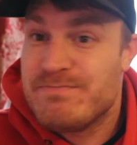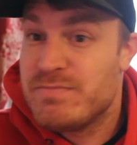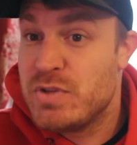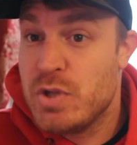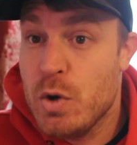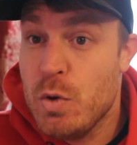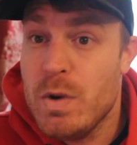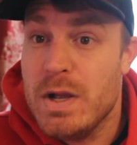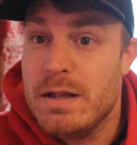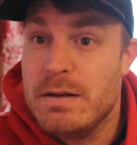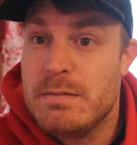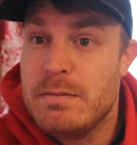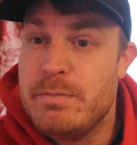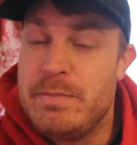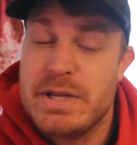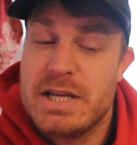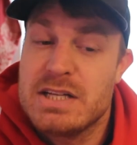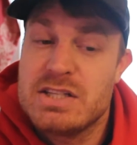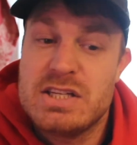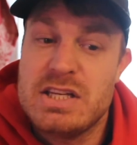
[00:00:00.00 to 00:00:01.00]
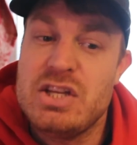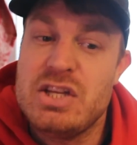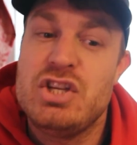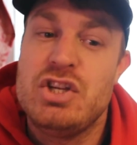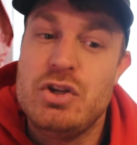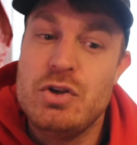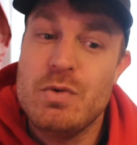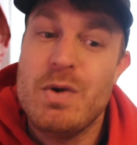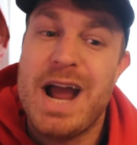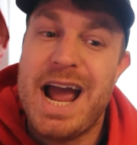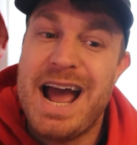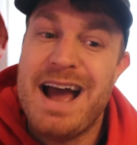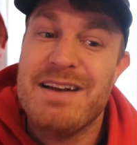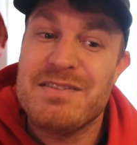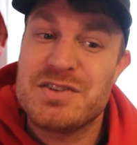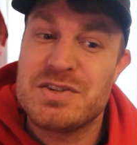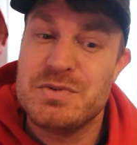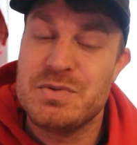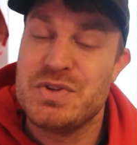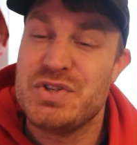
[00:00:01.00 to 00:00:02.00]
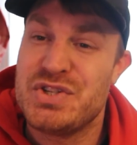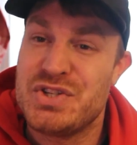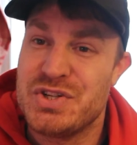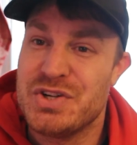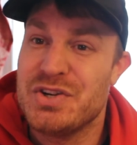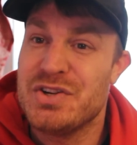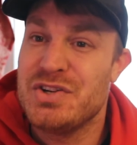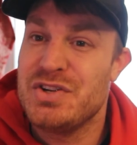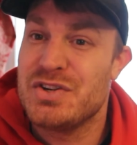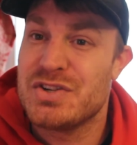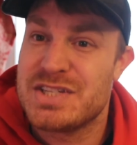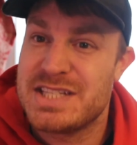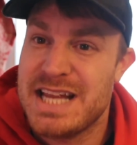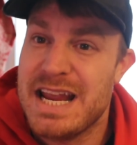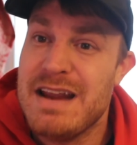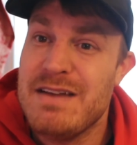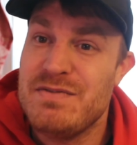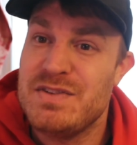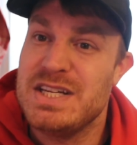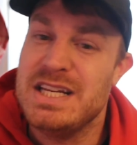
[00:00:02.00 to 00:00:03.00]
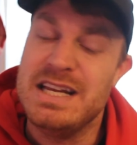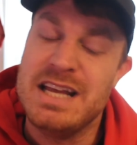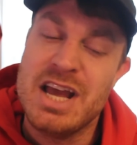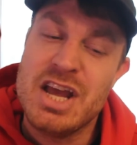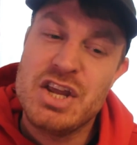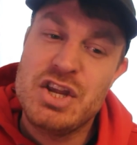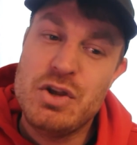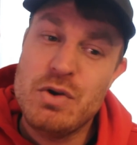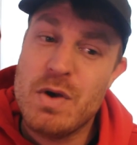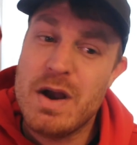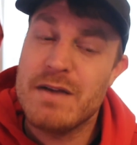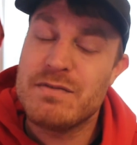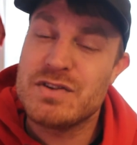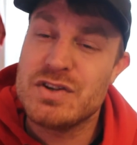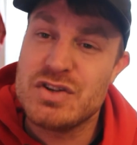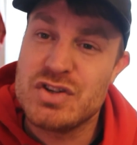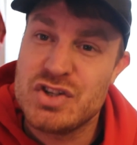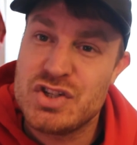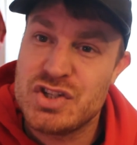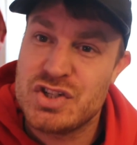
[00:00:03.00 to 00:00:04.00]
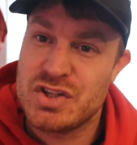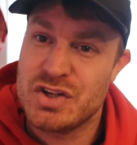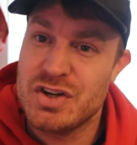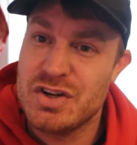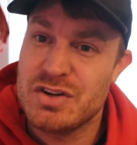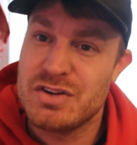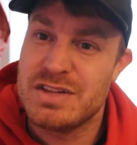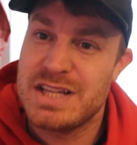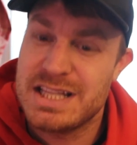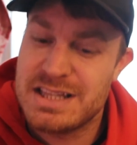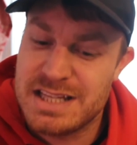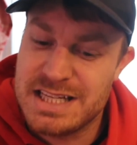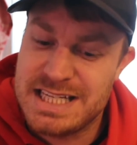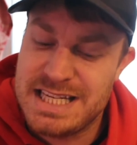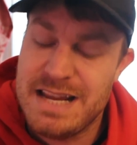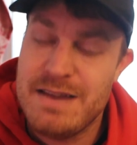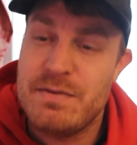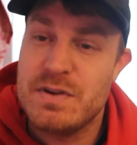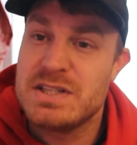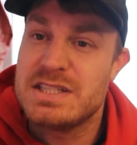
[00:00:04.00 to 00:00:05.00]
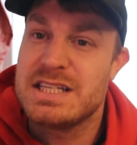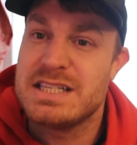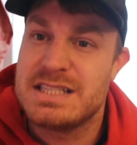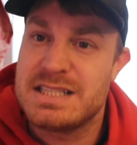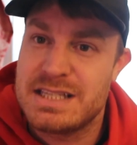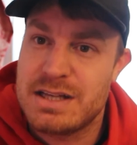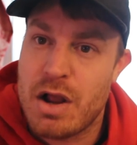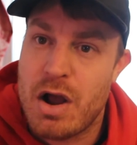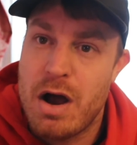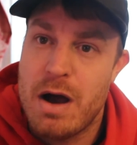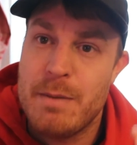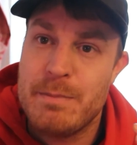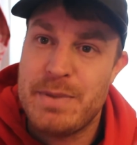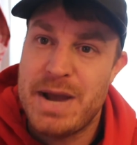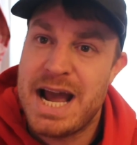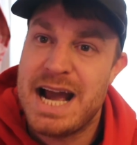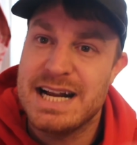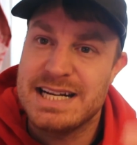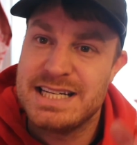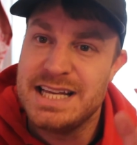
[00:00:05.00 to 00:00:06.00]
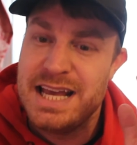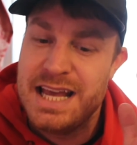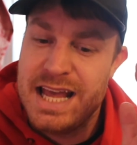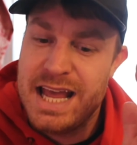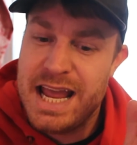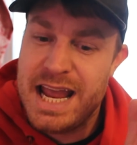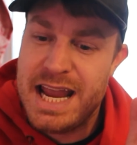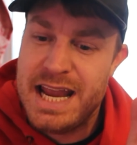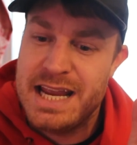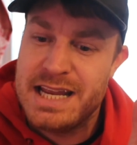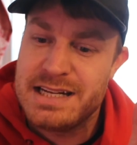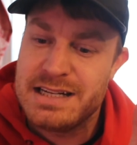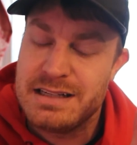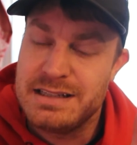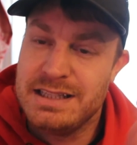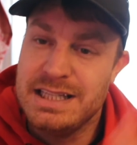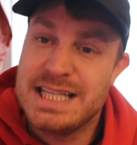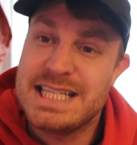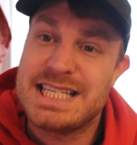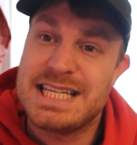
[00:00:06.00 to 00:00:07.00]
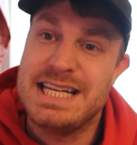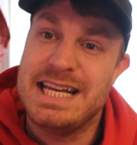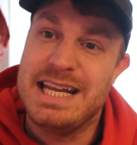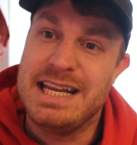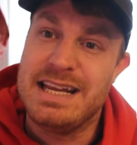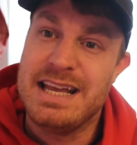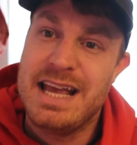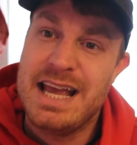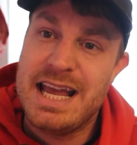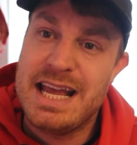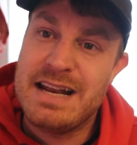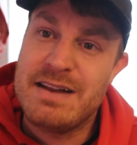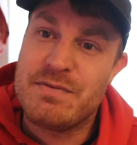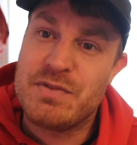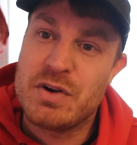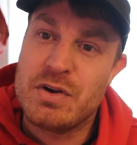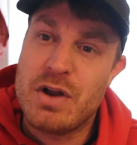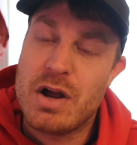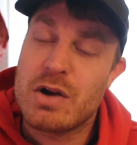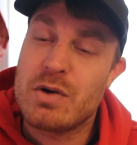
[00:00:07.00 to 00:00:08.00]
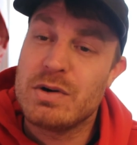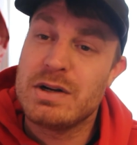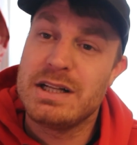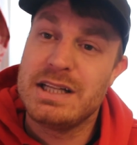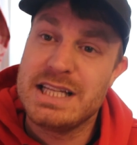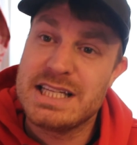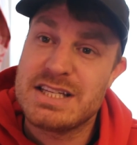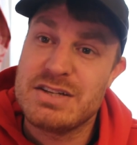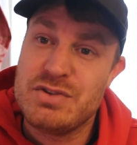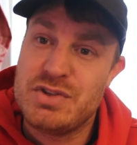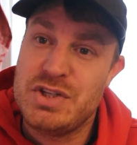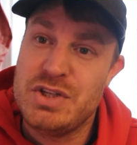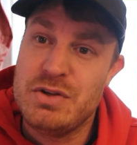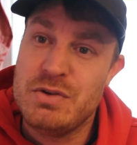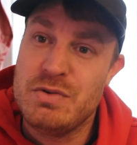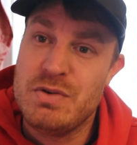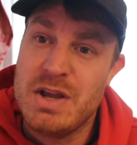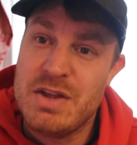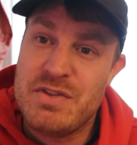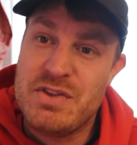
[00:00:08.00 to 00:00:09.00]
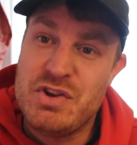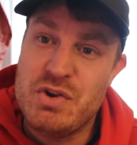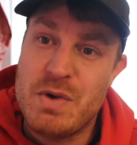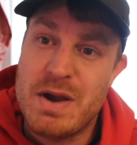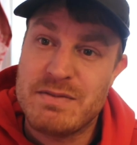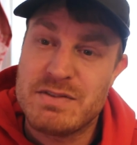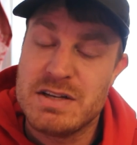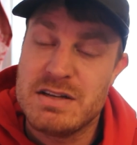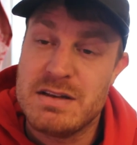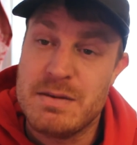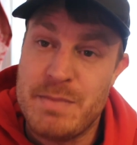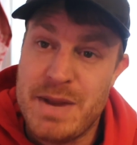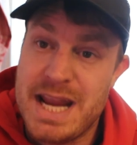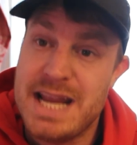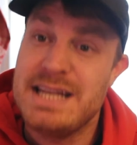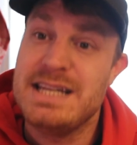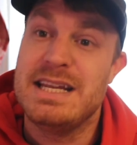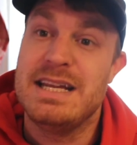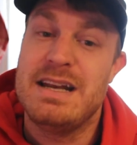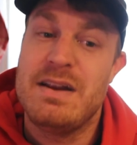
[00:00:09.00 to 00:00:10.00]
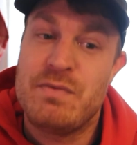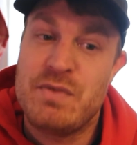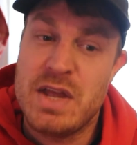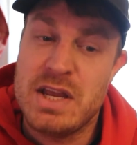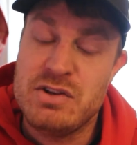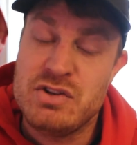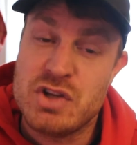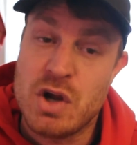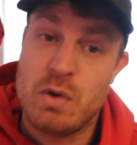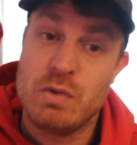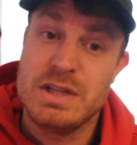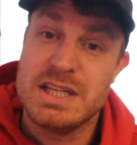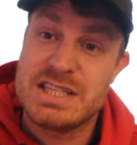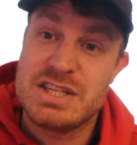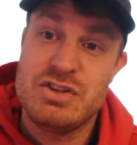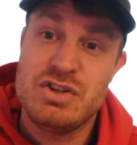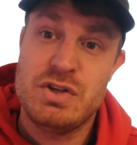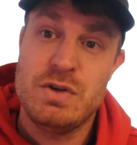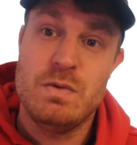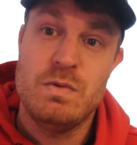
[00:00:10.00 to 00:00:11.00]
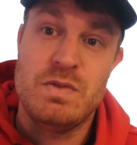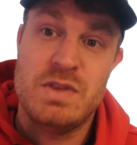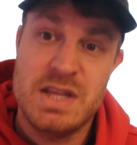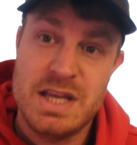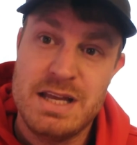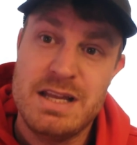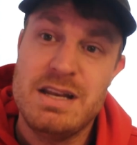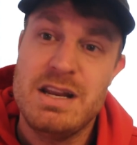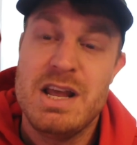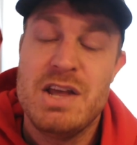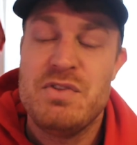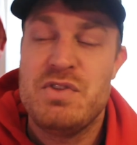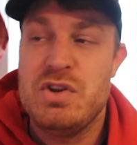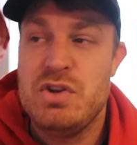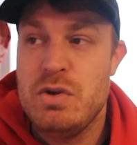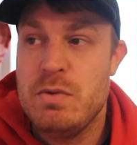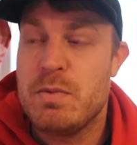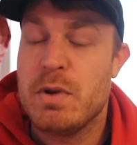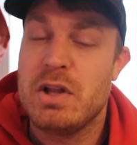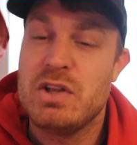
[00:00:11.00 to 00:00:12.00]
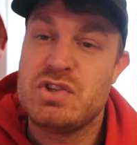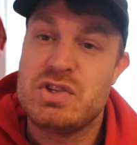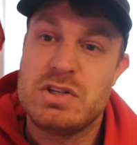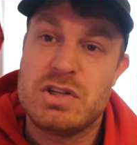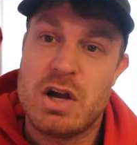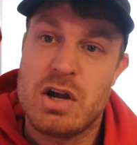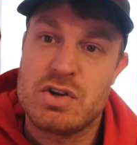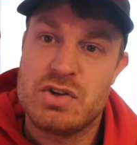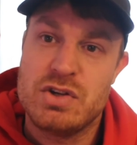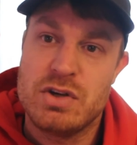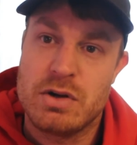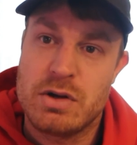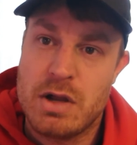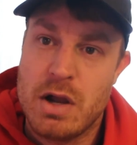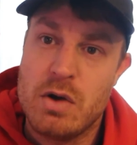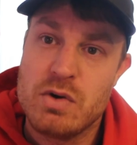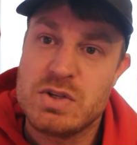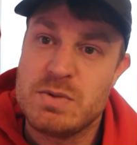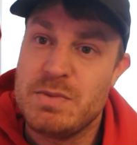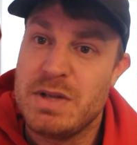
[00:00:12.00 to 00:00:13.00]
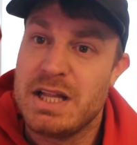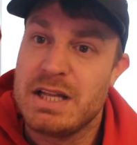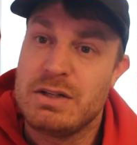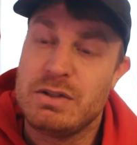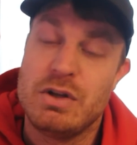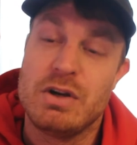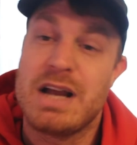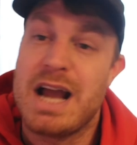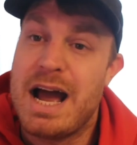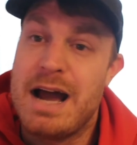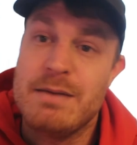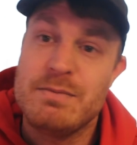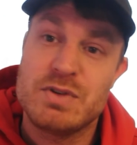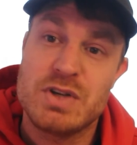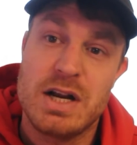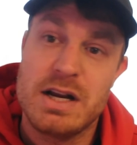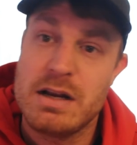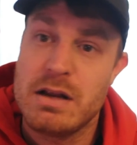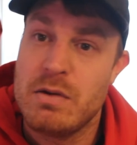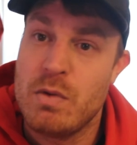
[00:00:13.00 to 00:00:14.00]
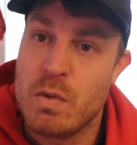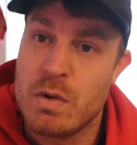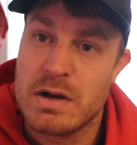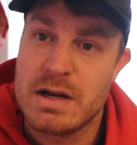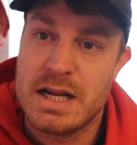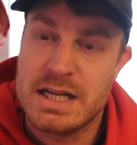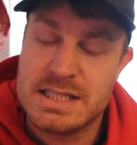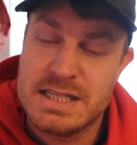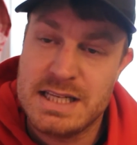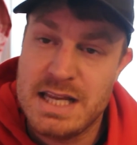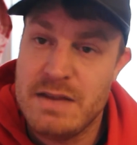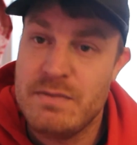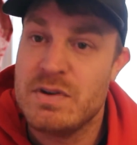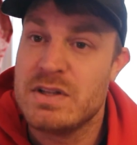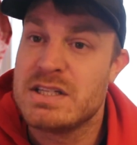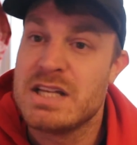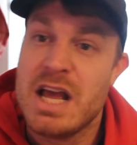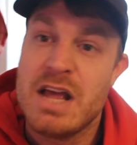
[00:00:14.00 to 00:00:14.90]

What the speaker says: Do it, because you have to ensure your safety. You have to ensure that the defense is compact and listening. And if they're not going to listen to you, then you have to demand it. If they don't listen to you, then you probably should talk to your coach and be like, look, I'm trying to organize the defense.